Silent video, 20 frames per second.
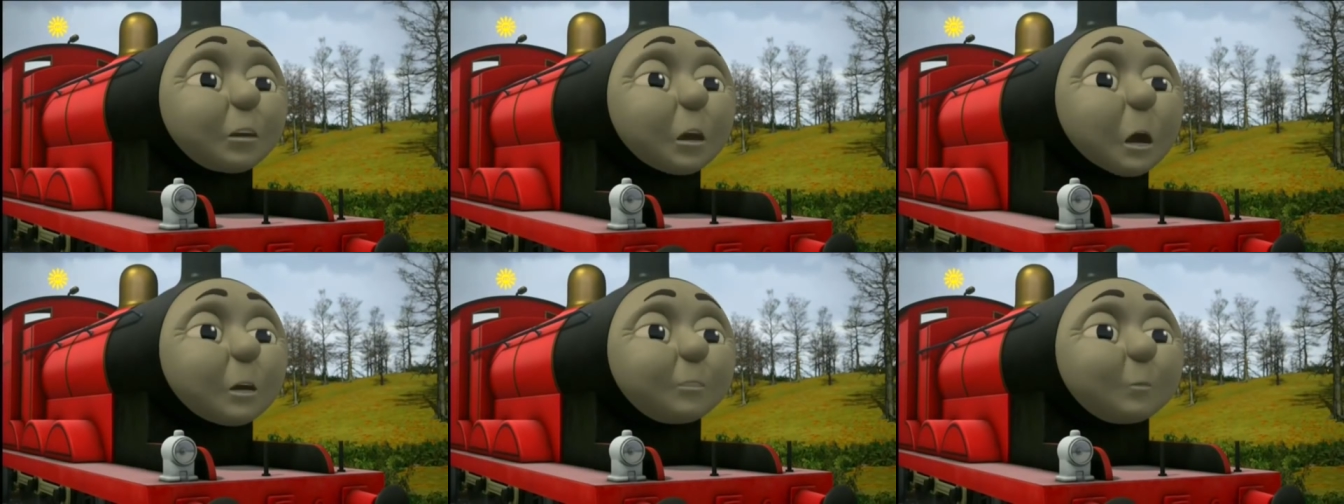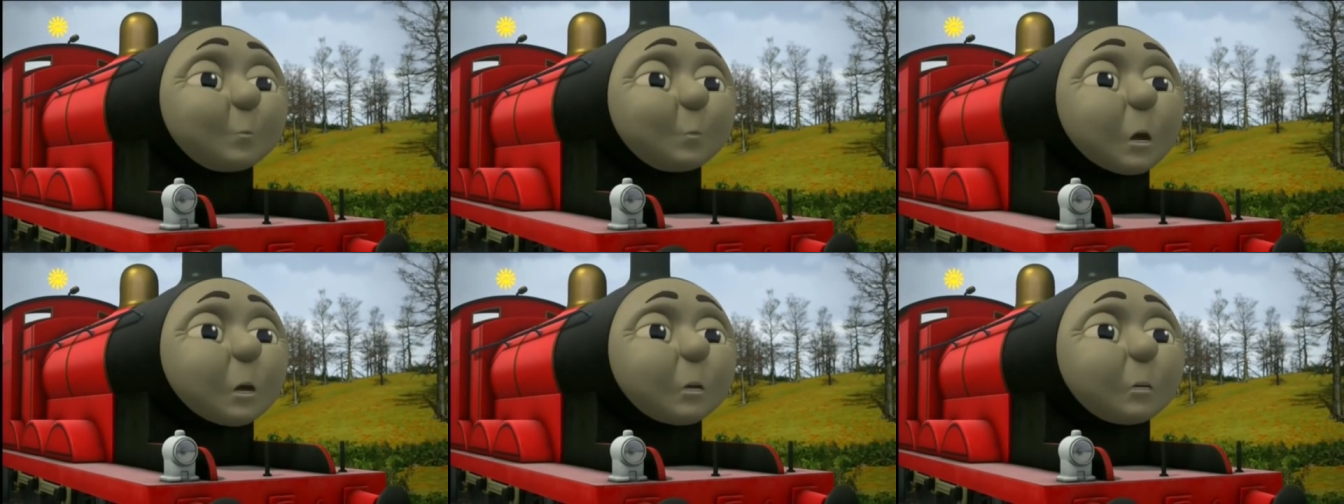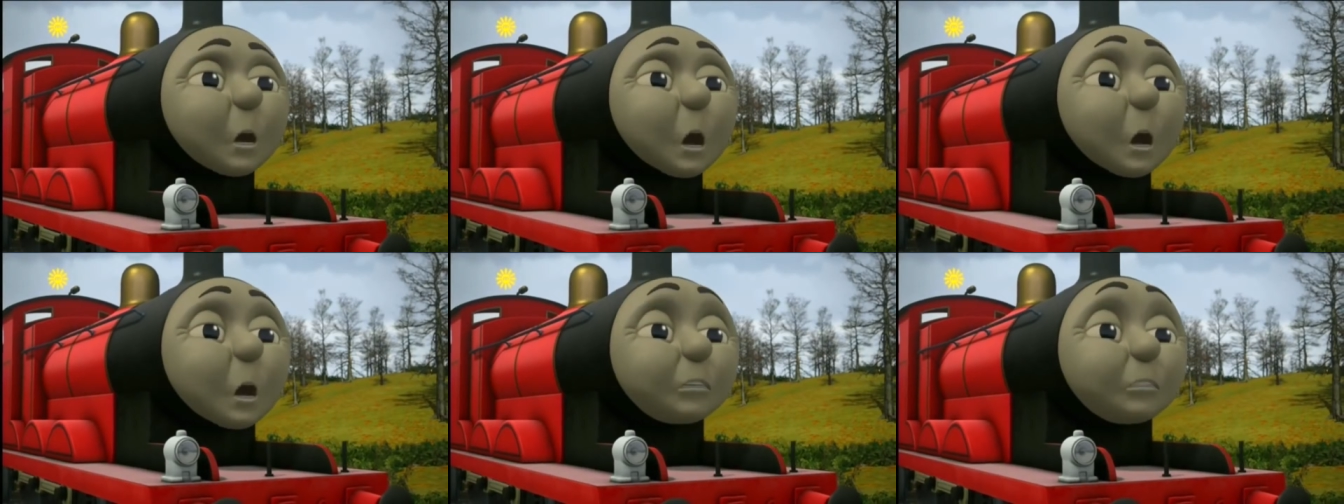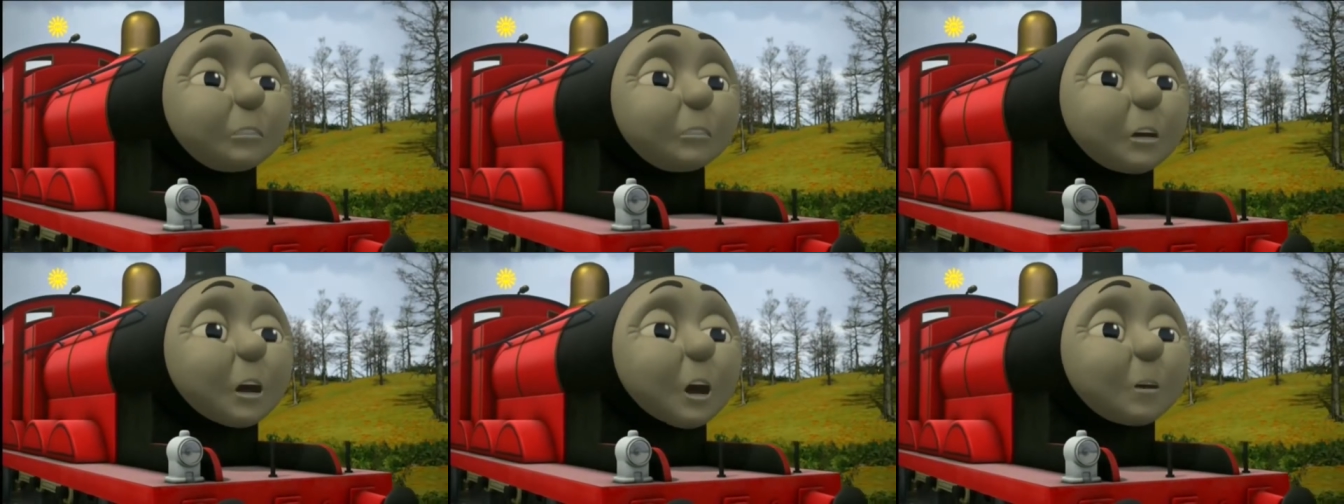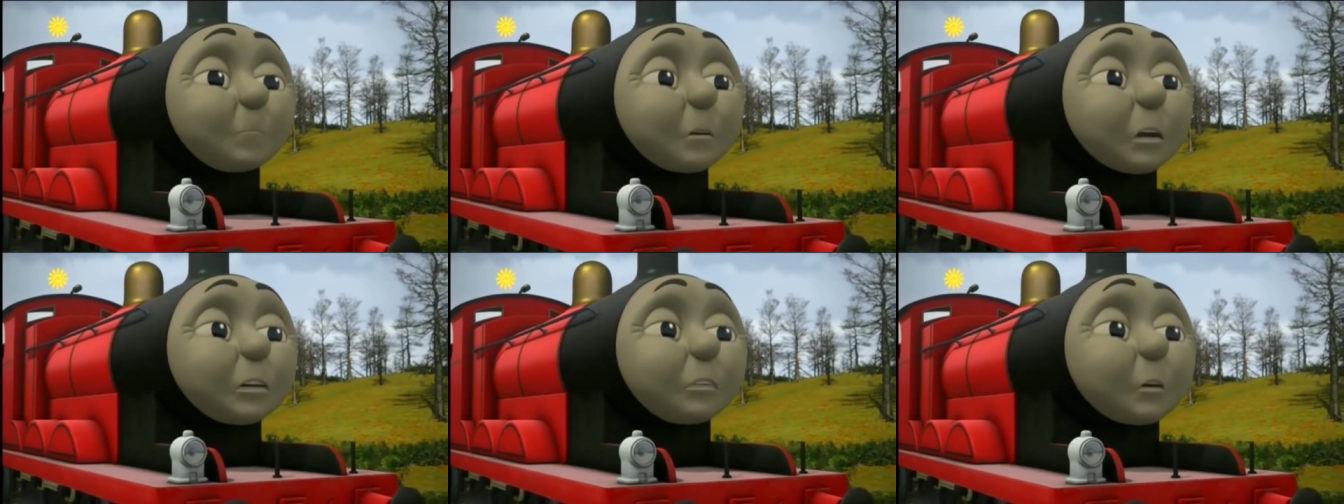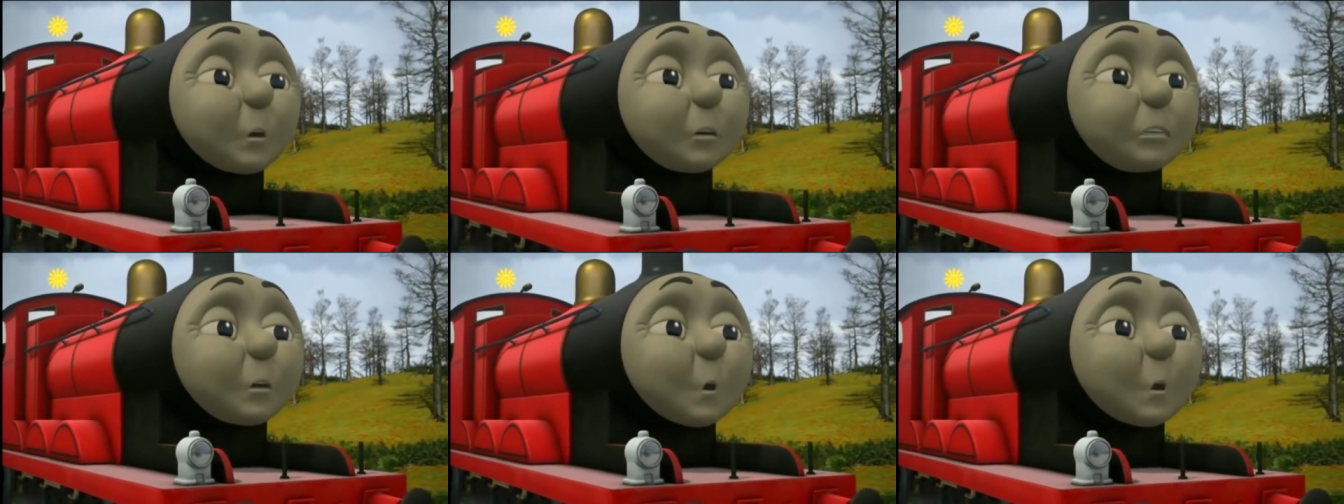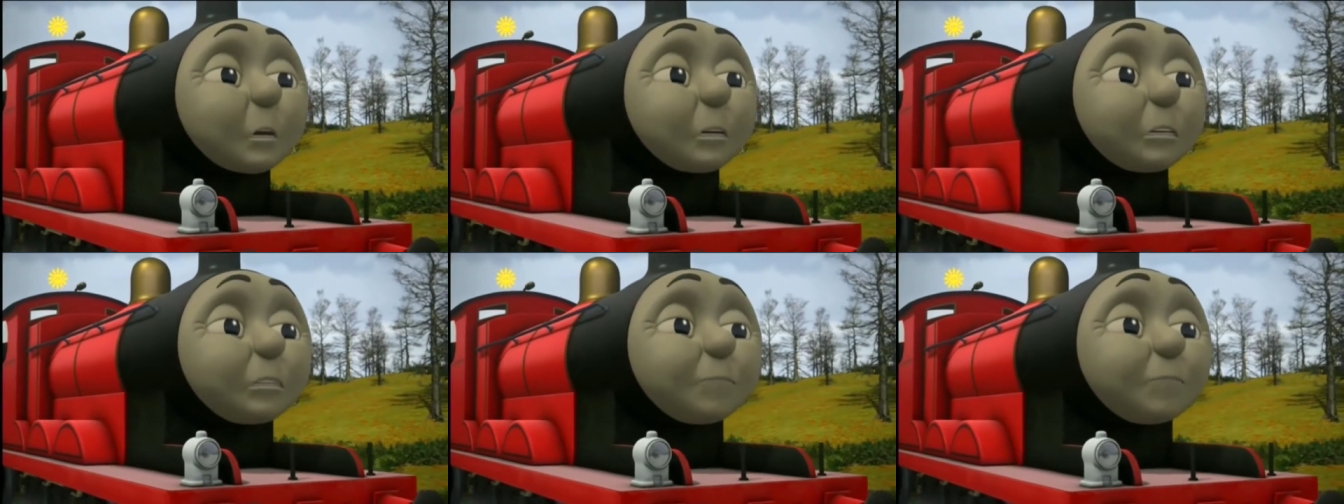the sooner I can get back to
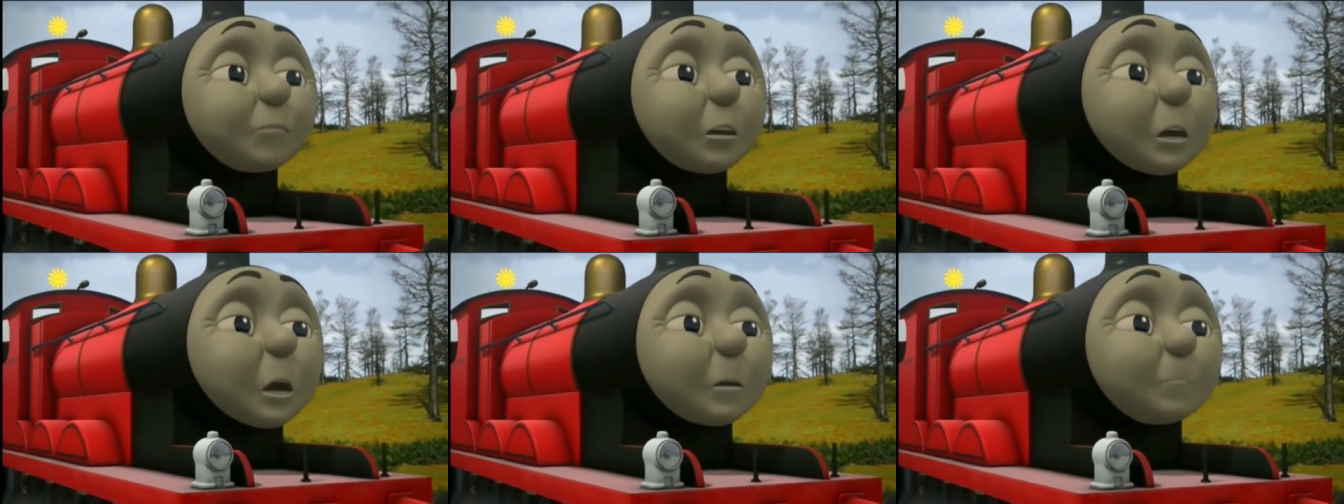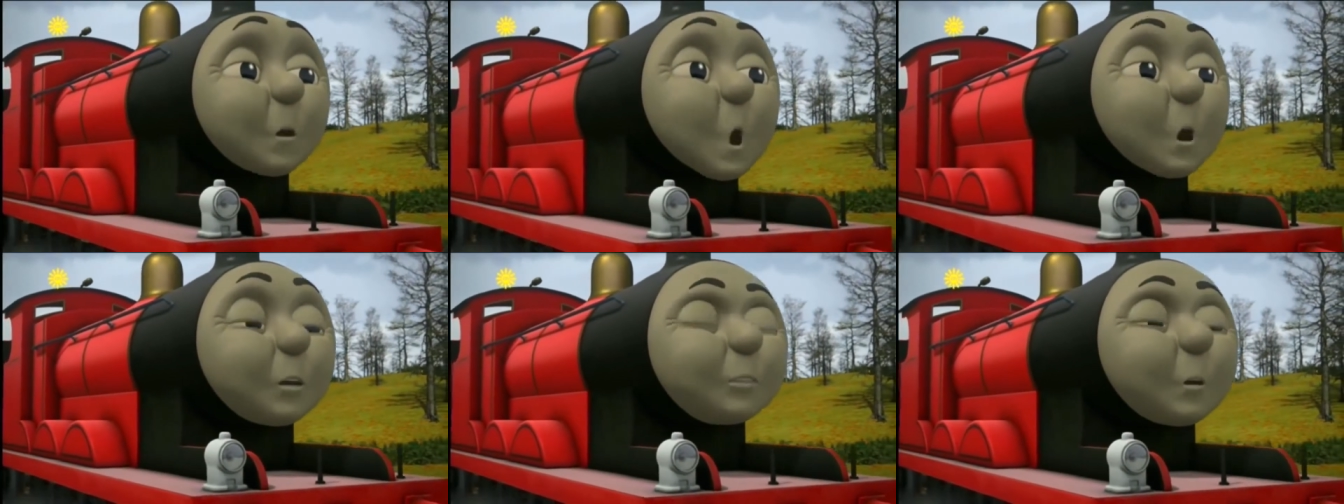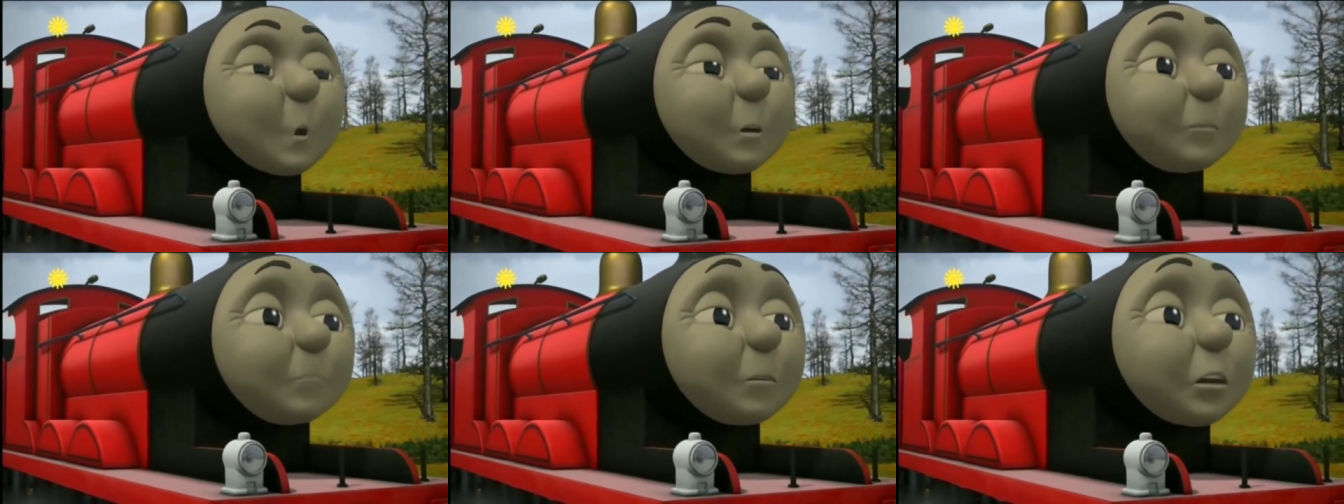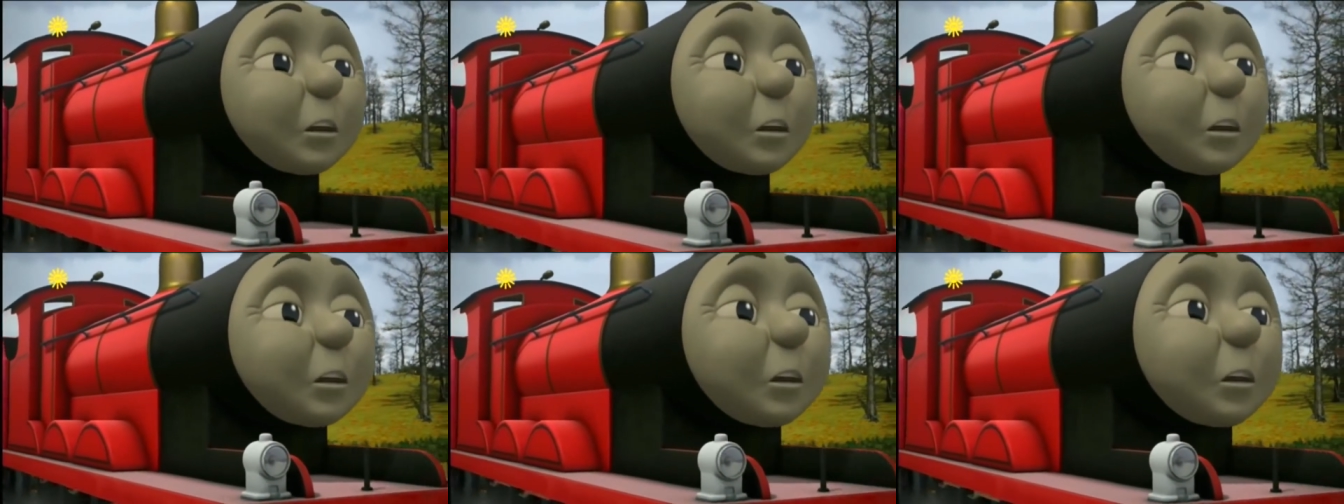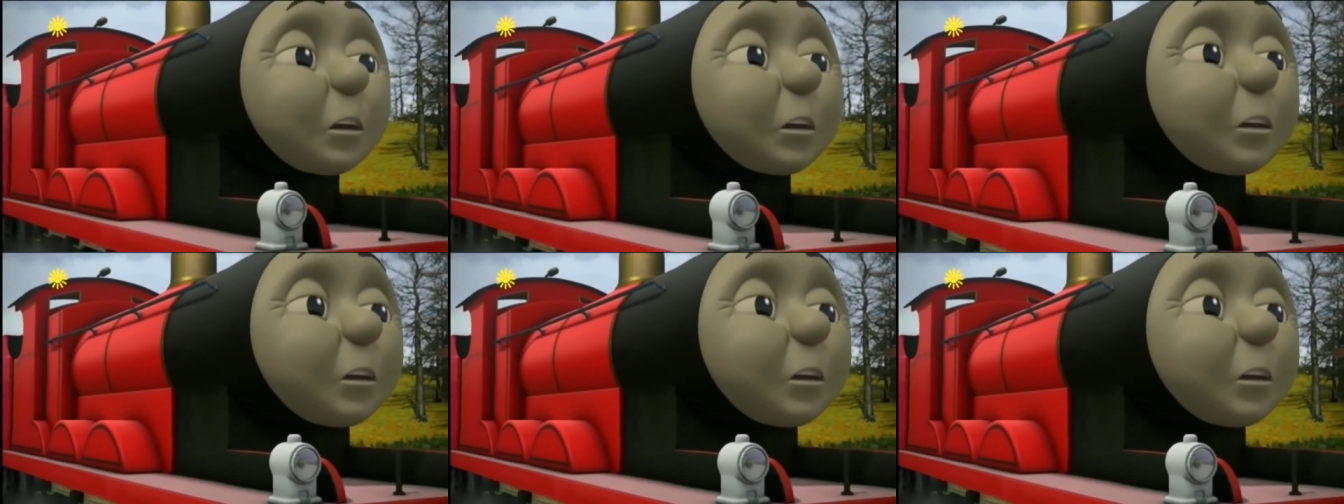doing something more suitable.